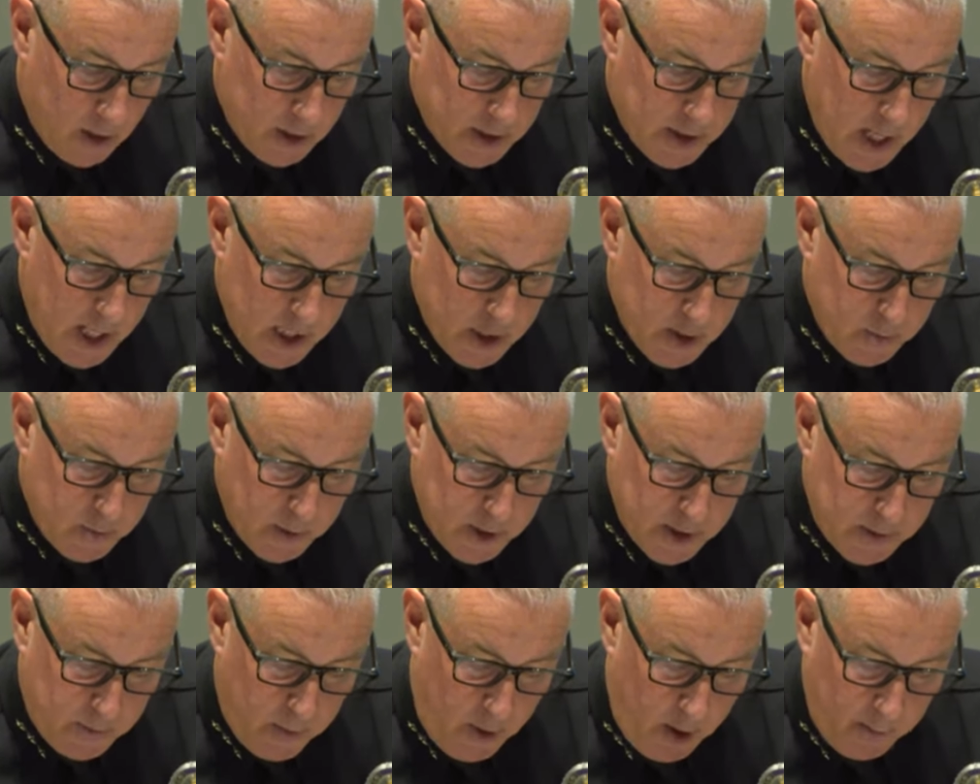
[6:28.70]
The Los
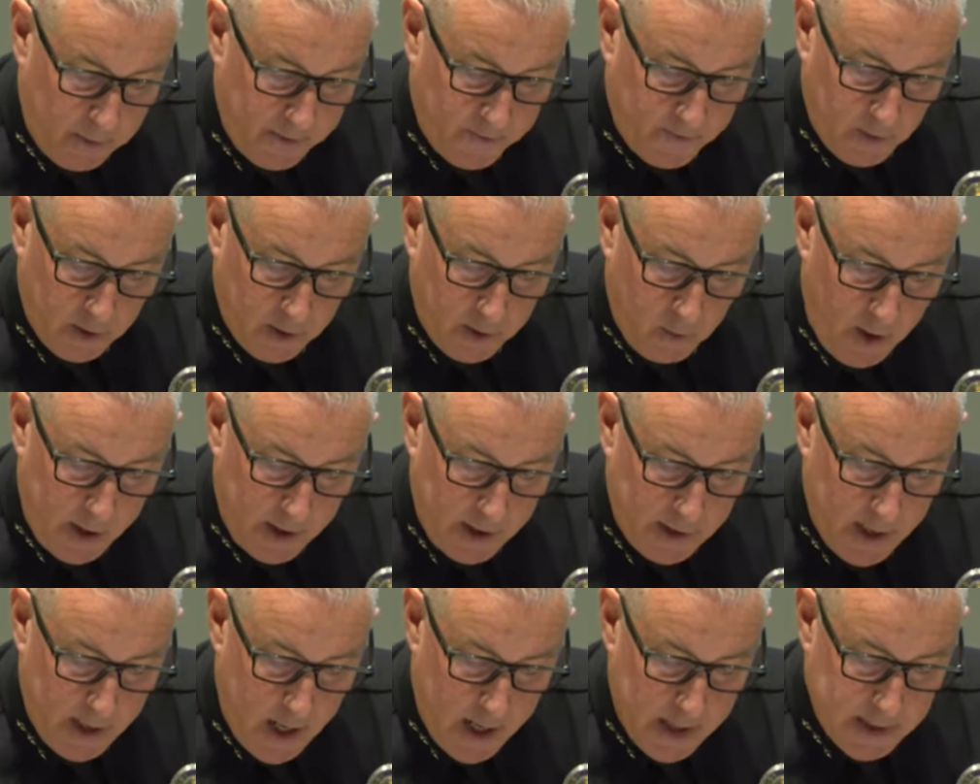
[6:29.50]
Angeles Police Department fully
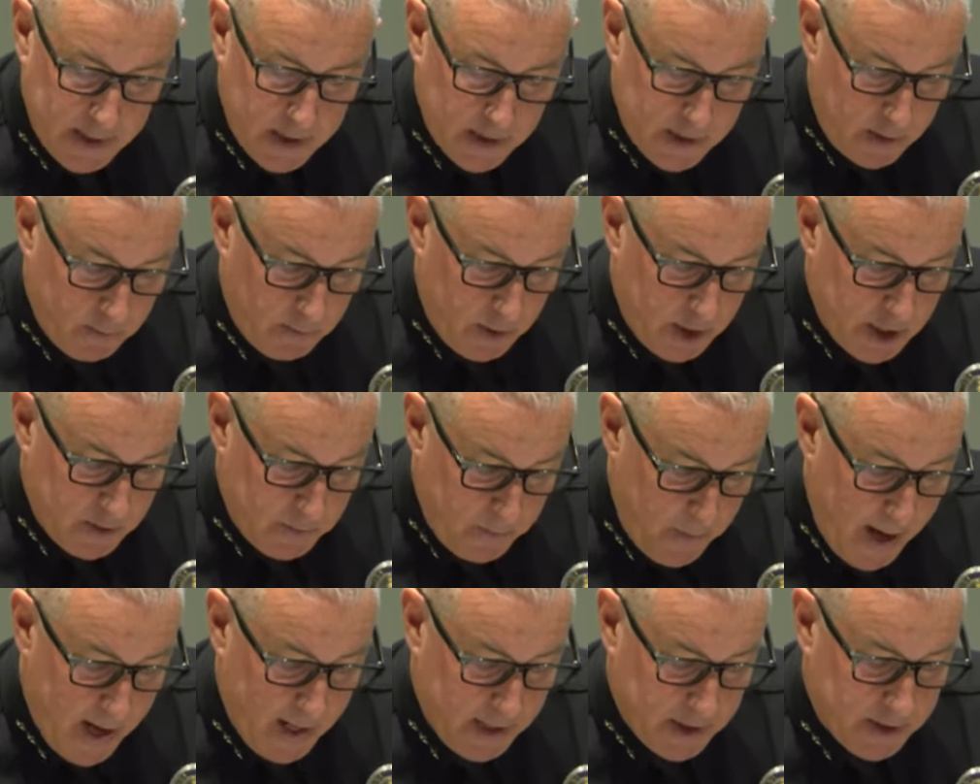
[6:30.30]
recognizes and
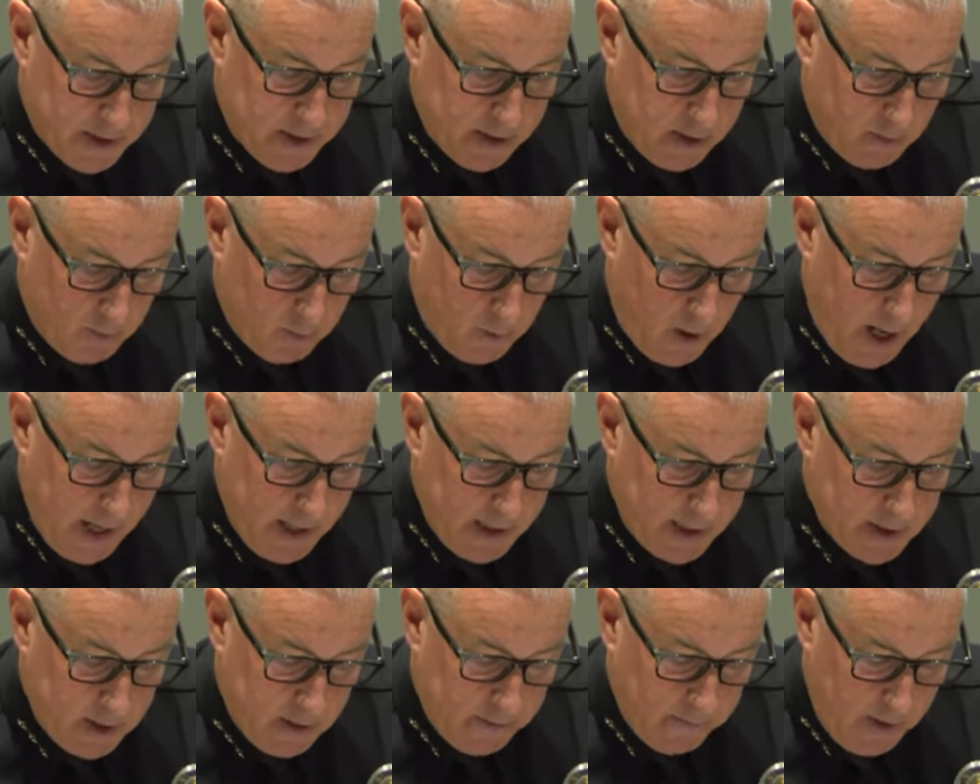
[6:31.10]
respects the
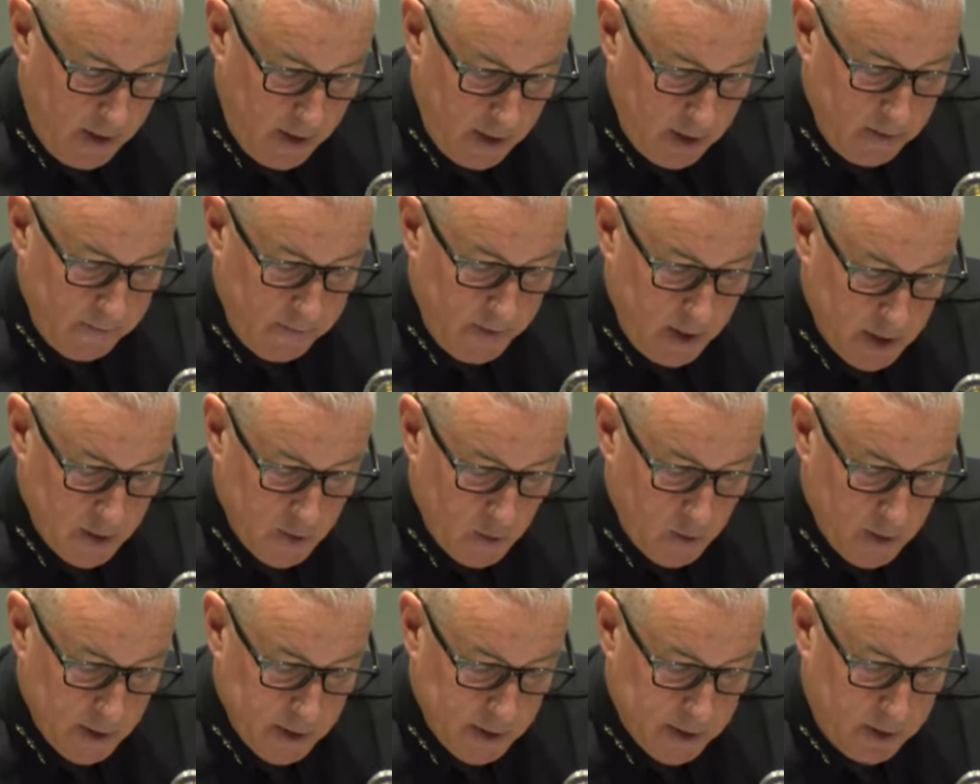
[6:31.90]
rights of
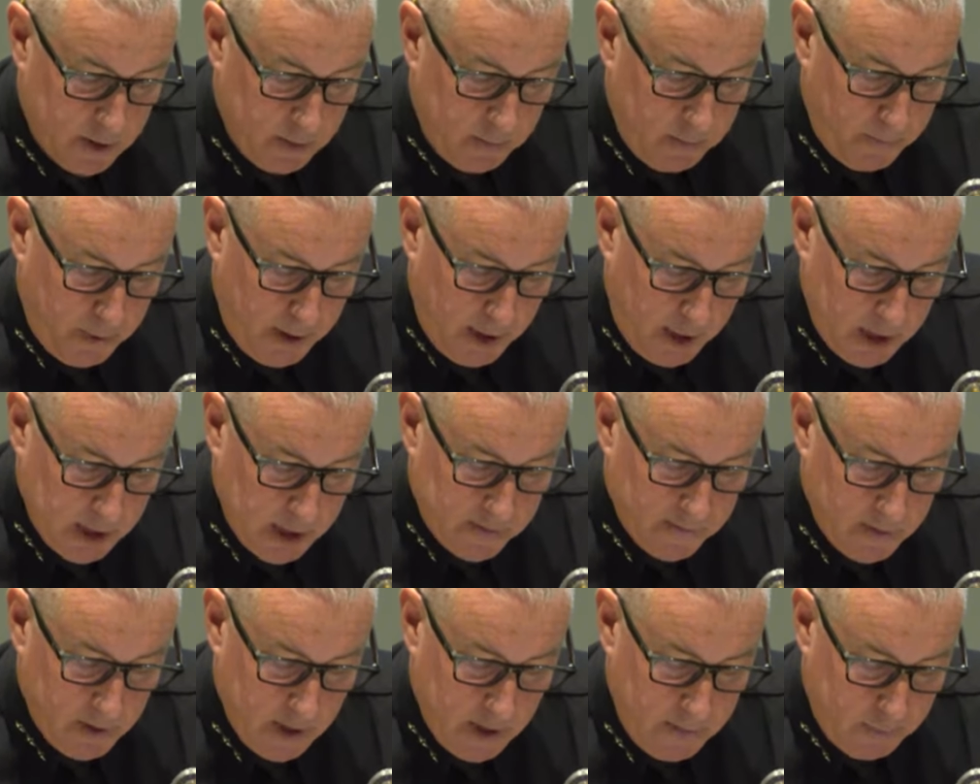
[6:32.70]
individuals to
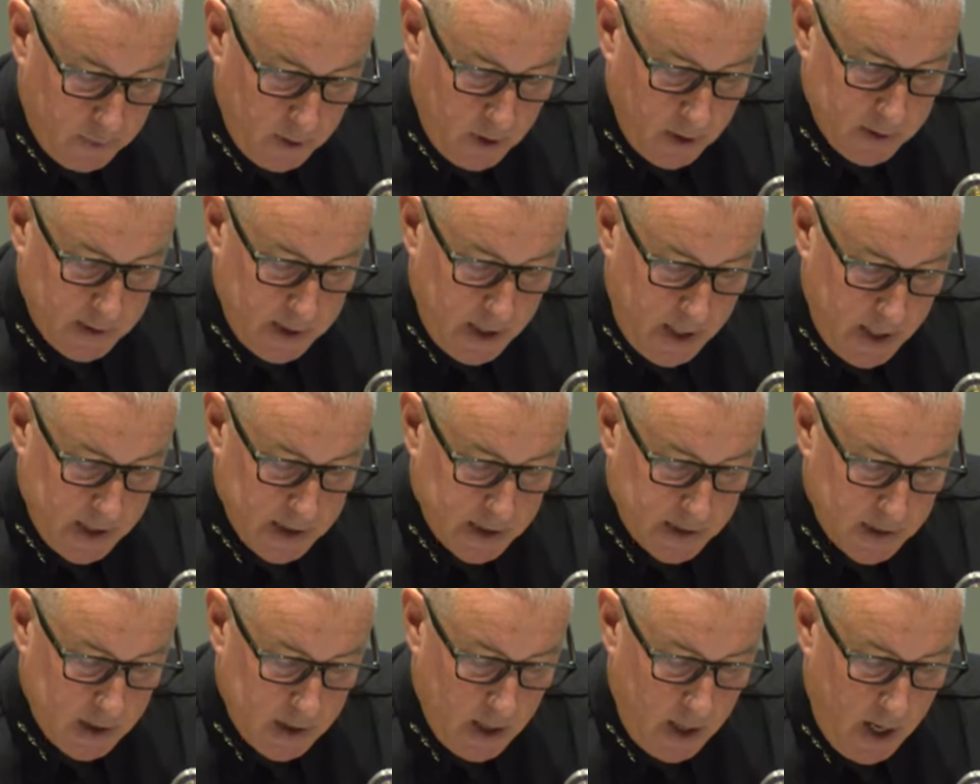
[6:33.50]
peacefully
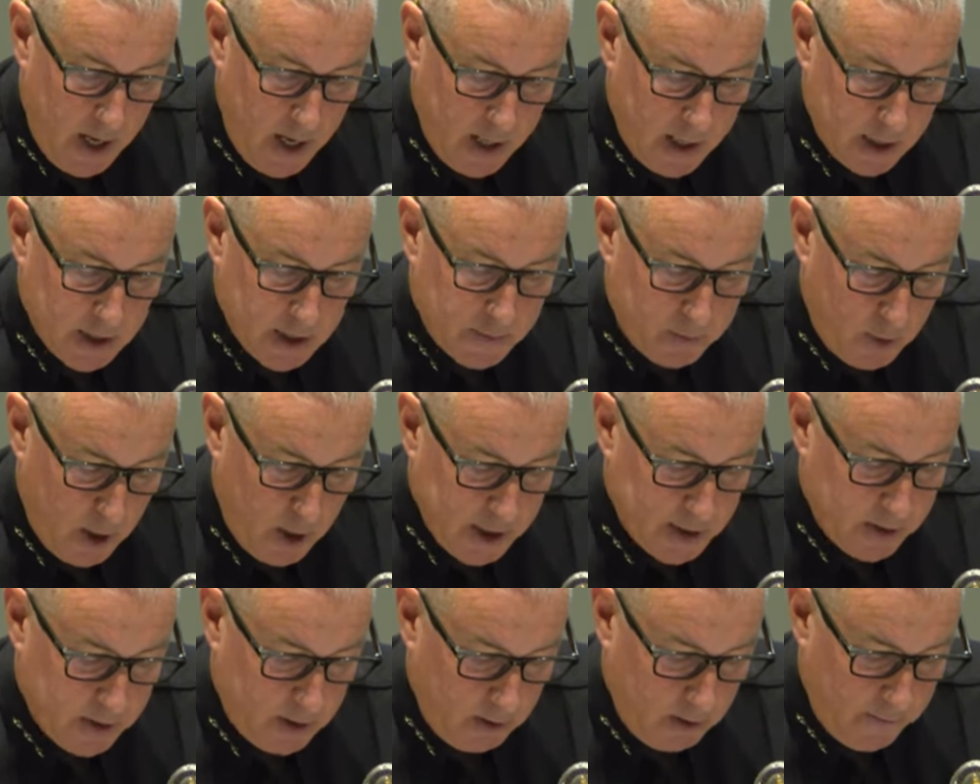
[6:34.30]
protest and
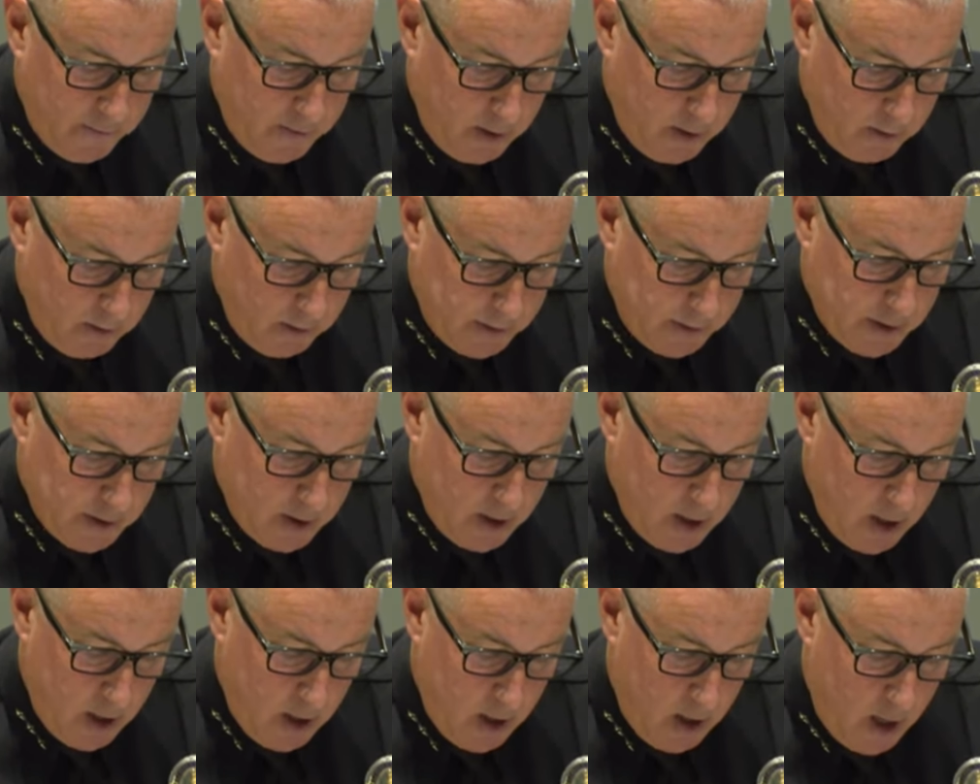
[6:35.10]
express their
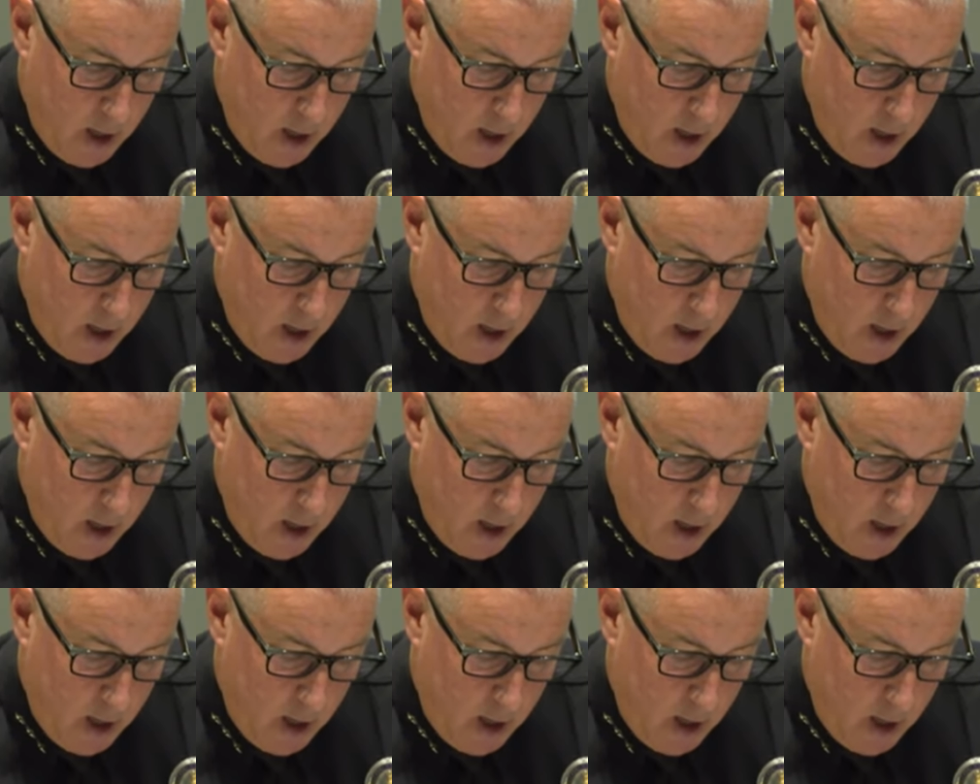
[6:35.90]
views.